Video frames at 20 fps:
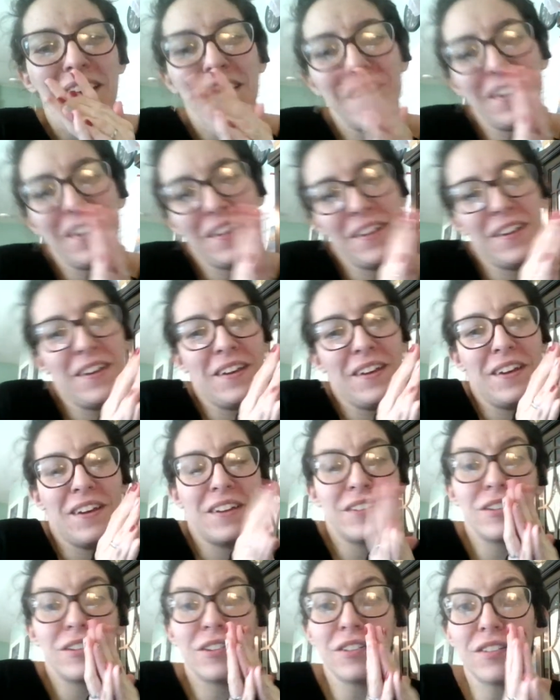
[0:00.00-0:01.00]

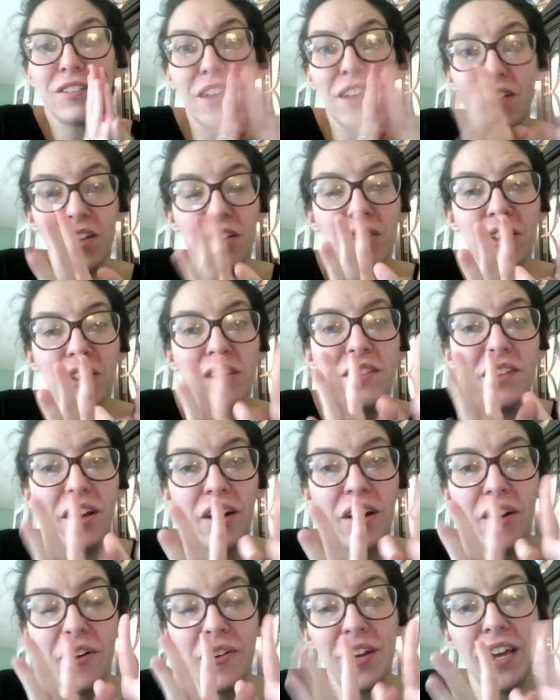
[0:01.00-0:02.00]
And selling things I
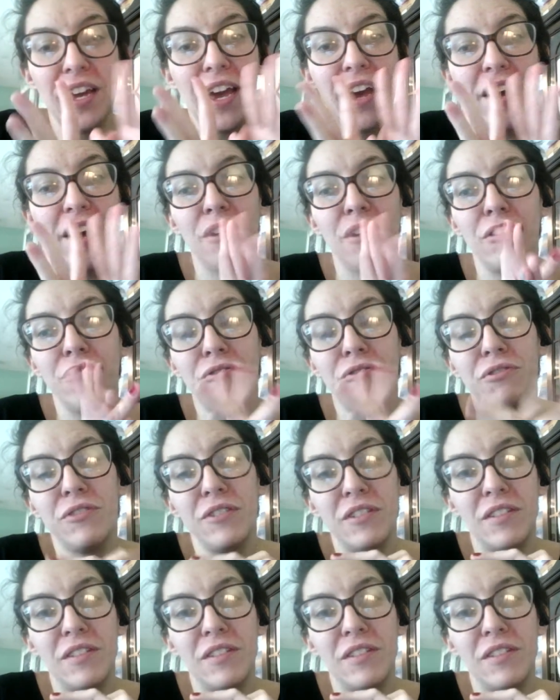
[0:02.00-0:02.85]
already have